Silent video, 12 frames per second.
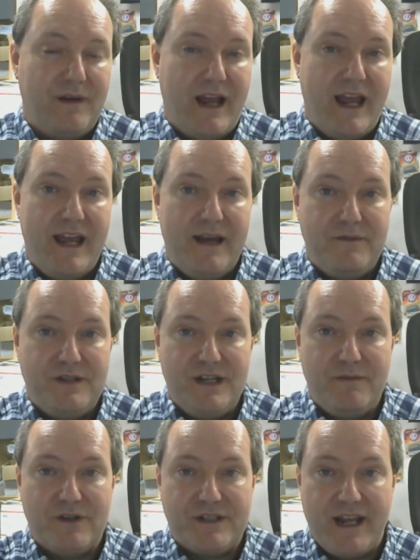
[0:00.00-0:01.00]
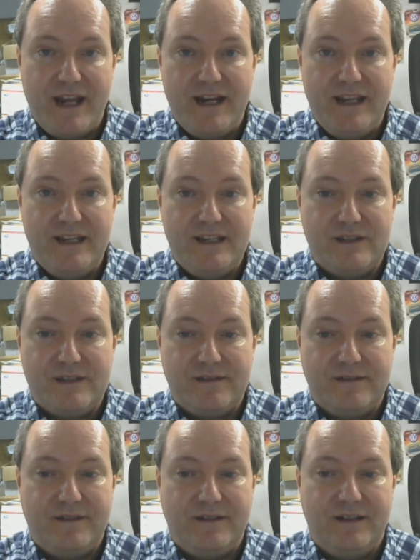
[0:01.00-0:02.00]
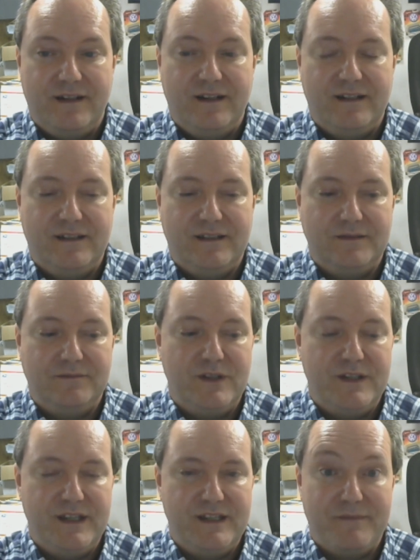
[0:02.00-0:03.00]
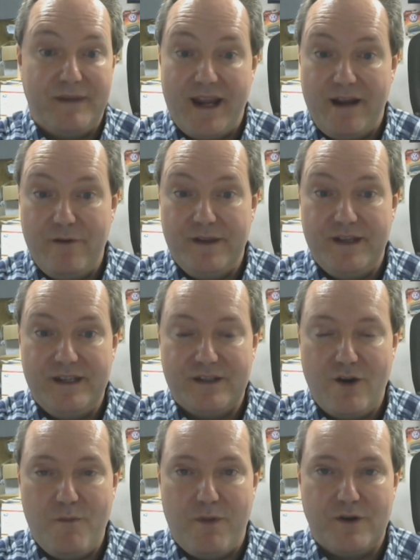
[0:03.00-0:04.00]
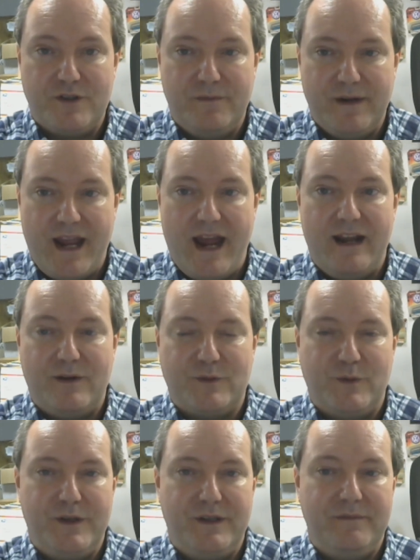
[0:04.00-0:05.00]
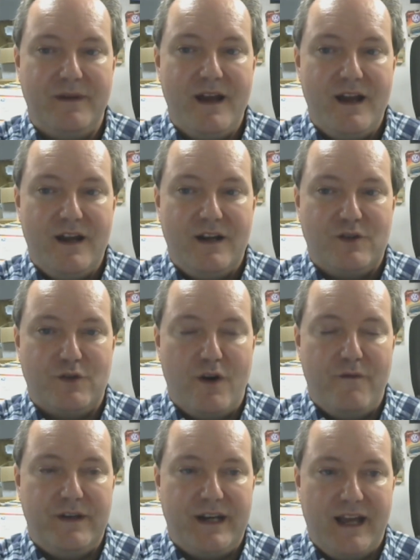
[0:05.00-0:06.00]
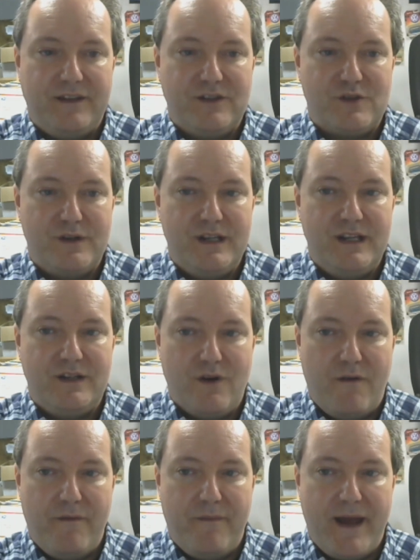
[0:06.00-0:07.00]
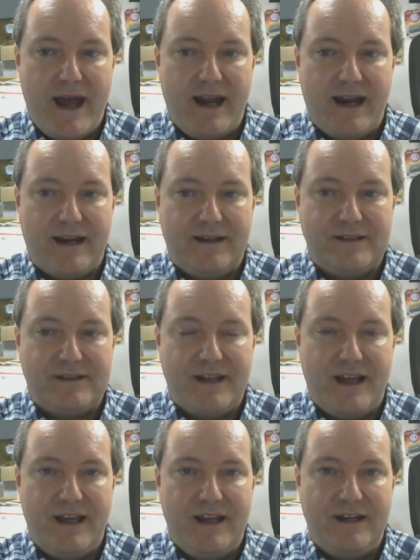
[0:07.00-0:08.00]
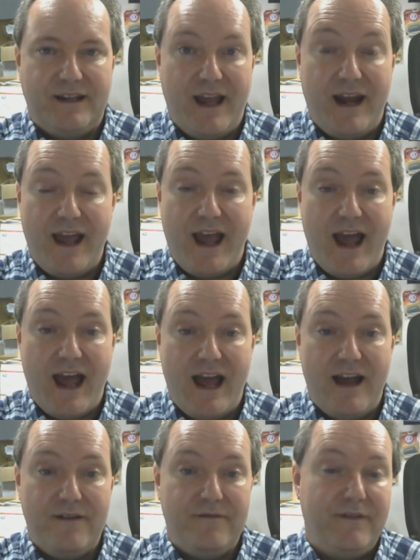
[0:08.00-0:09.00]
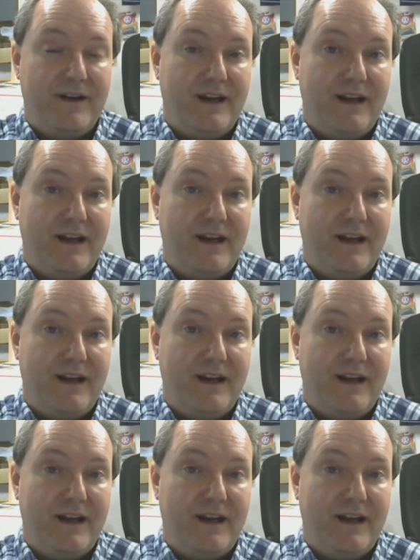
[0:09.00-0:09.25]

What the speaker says: AMG Mercedes, with his own personal mechanic was with him. Drove it down the street, drove it back, said, can it have